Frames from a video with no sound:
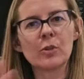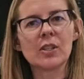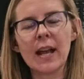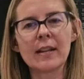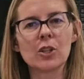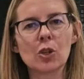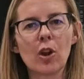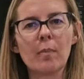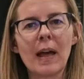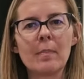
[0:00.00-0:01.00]
just kind of
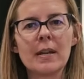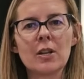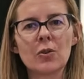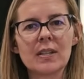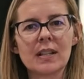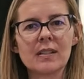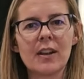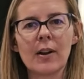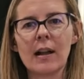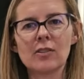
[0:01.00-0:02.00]
scrub that bacon grease
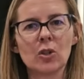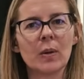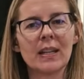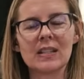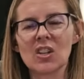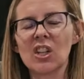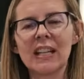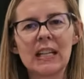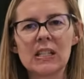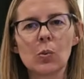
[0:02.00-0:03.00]
container out so it is
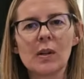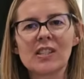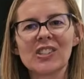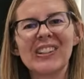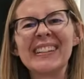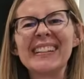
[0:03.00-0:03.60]
clean as a whistle